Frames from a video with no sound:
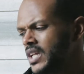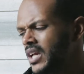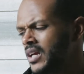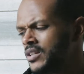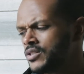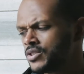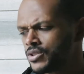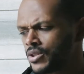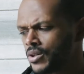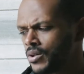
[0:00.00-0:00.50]

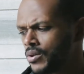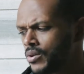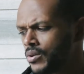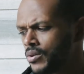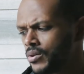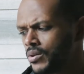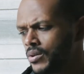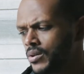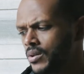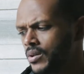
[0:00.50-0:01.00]
And
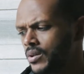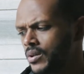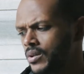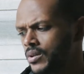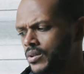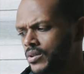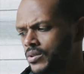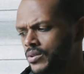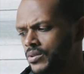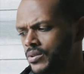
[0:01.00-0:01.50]
so
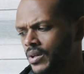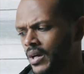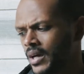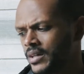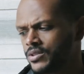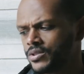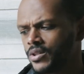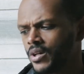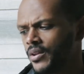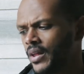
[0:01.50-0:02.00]
I
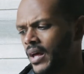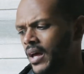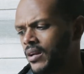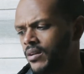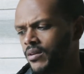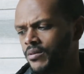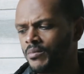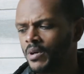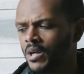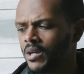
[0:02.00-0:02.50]
saw that
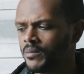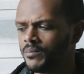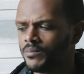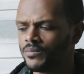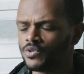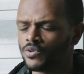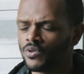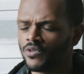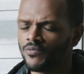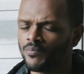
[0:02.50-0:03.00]
in my
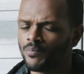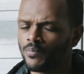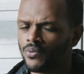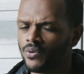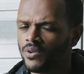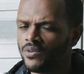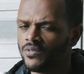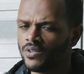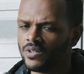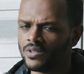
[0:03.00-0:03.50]
sort of
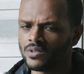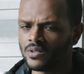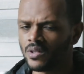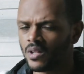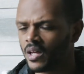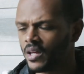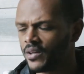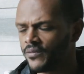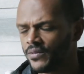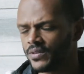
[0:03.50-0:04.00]
previous
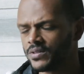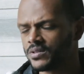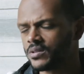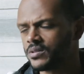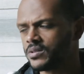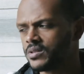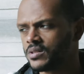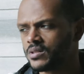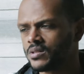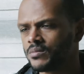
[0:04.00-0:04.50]
life as a
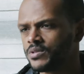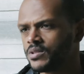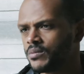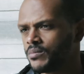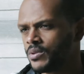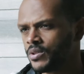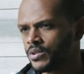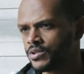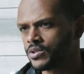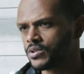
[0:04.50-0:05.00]
systems
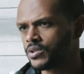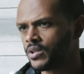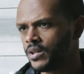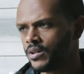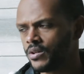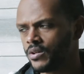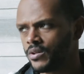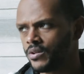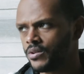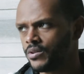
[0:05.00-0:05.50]

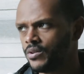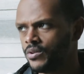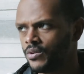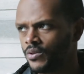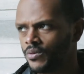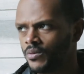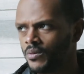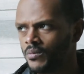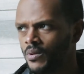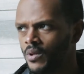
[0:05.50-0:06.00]
administrator.
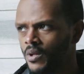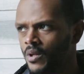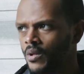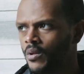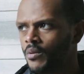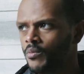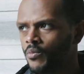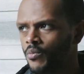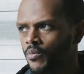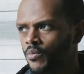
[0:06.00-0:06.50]

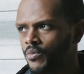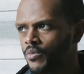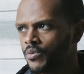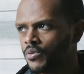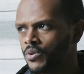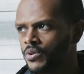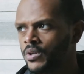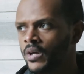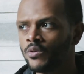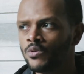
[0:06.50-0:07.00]

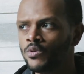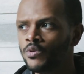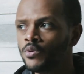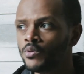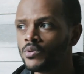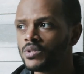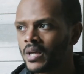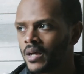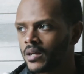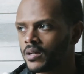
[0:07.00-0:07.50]
The
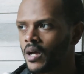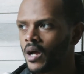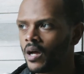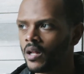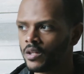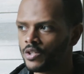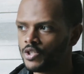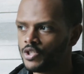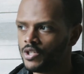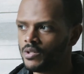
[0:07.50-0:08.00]
new
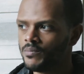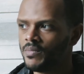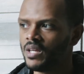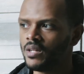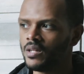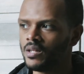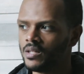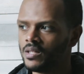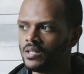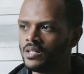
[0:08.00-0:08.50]
technology
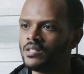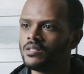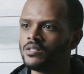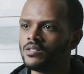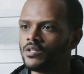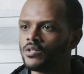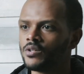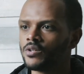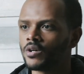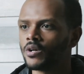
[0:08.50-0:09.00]
made it
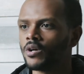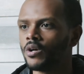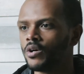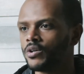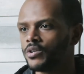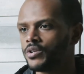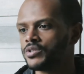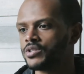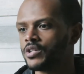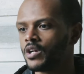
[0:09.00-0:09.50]
easier to
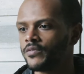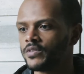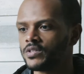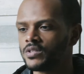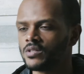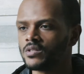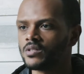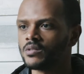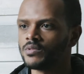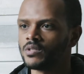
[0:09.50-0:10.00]
call yourself a
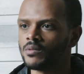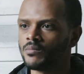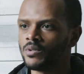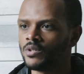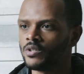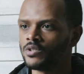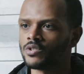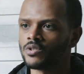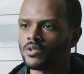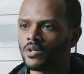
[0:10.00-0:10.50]
systems
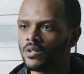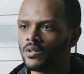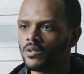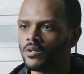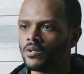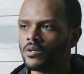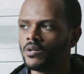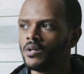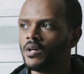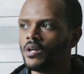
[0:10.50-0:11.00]

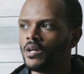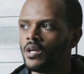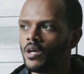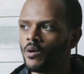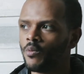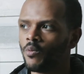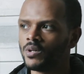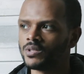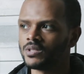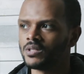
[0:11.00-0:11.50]
administrator.
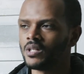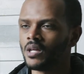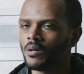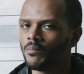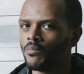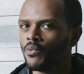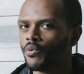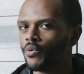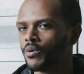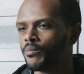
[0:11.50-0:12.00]
It wasn't that
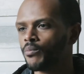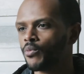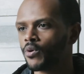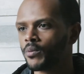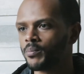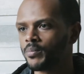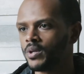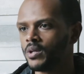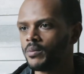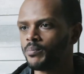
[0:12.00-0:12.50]
more and
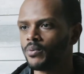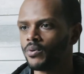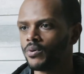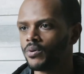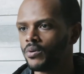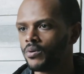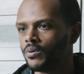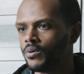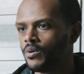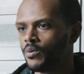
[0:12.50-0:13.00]
more
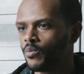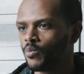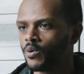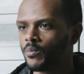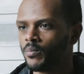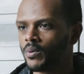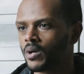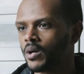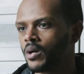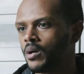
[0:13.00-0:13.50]
people were
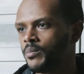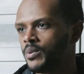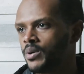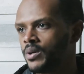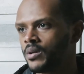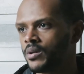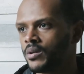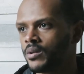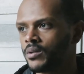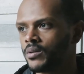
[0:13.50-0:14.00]

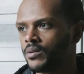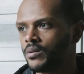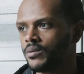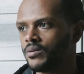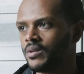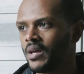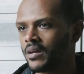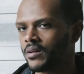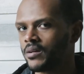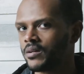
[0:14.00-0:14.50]
becoming
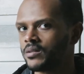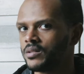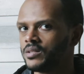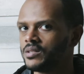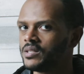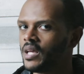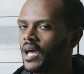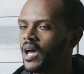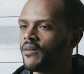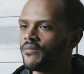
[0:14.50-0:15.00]
technically
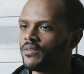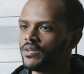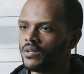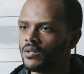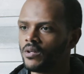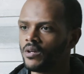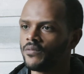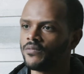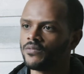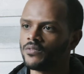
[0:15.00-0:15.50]
savvy
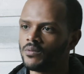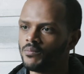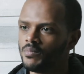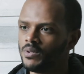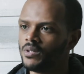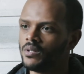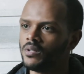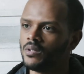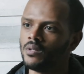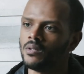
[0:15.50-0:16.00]
enough to
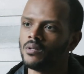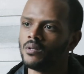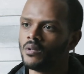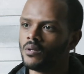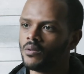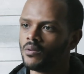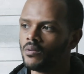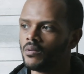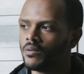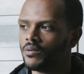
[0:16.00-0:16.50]
be
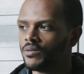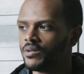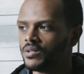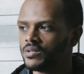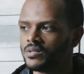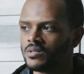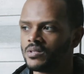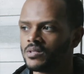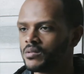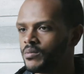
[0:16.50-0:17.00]
the
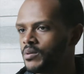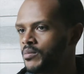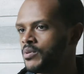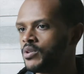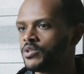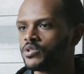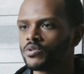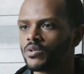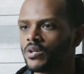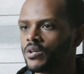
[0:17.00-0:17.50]
system
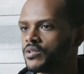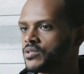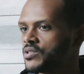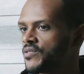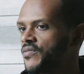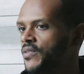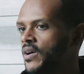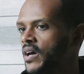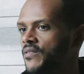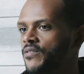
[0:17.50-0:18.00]
administrators
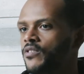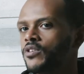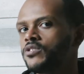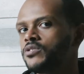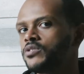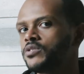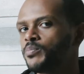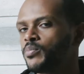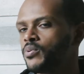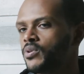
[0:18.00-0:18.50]
of 5
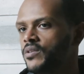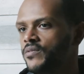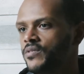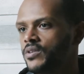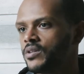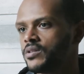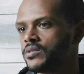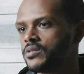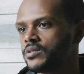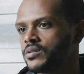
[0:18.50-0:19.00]
years
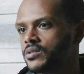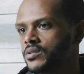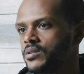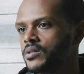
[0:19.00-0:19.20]
previous.